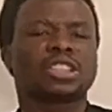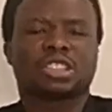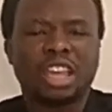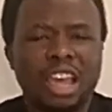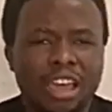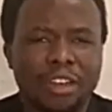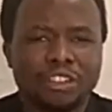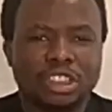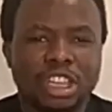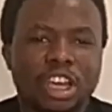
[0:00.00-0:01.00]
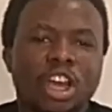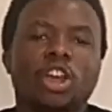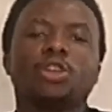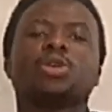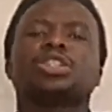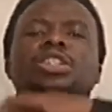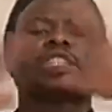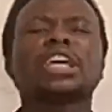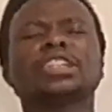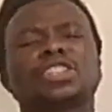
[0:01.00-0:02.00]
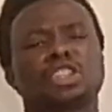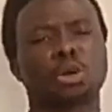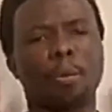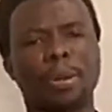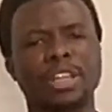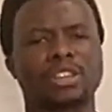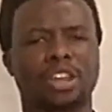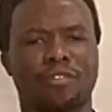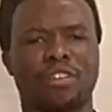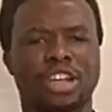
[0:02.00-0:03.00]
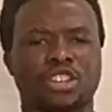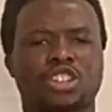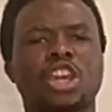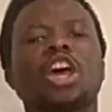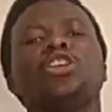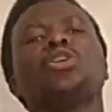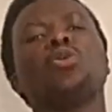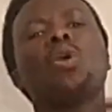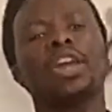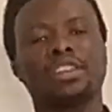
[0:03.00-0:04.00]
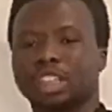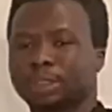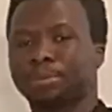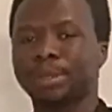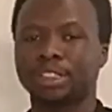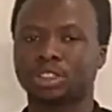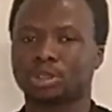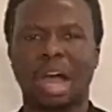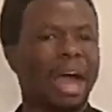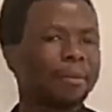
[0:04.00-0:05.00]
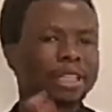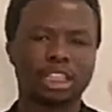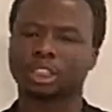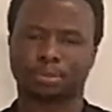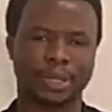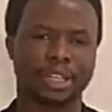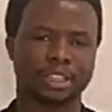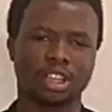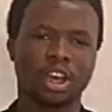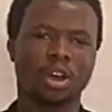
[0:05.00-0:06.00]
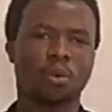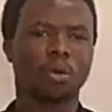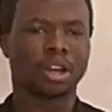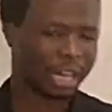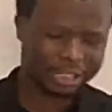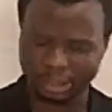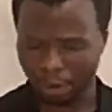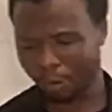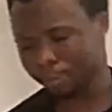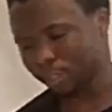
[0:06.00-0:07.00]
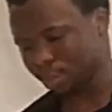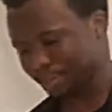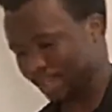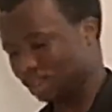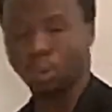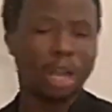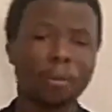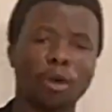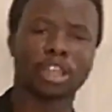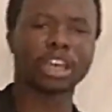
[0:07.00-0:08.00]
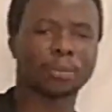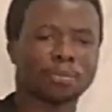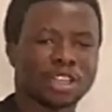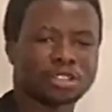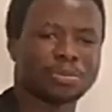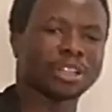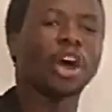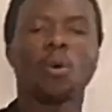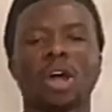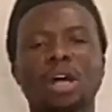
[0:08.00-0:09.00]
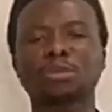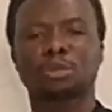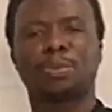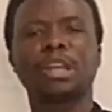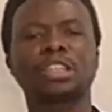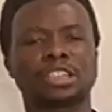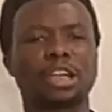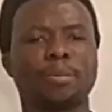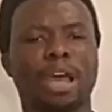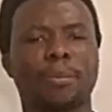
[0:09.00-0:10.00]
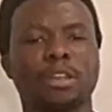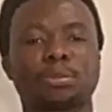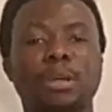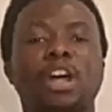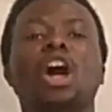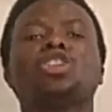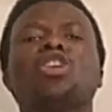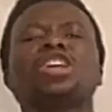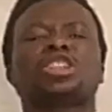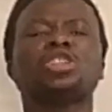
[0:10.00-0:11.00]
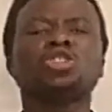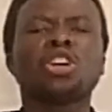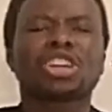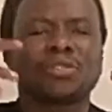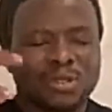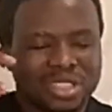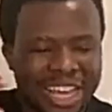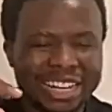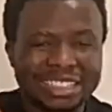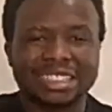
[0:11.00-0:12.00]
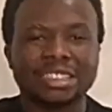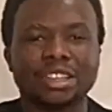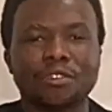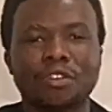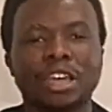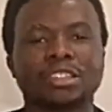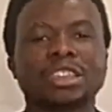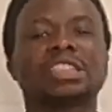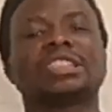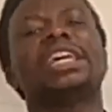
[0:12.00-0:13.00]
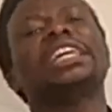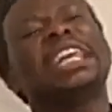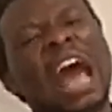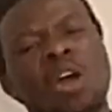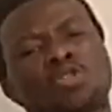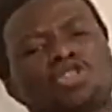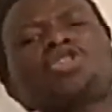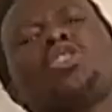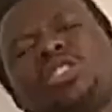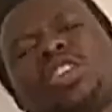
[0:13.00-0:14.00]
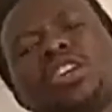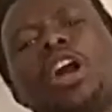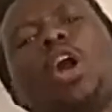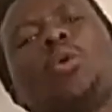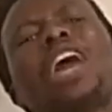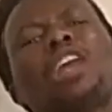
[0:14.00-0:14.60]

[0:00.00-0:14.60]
you were saved, you ceased to be in the flesh. You were in the Spirit. So I'm in the Spirit. Right now I'm in the Spirit. When I'm walking, I'm in the Spirit. When I'm sleeping, I'm in the Spirit. So it's not a futuristic event. It's a now, sure thing.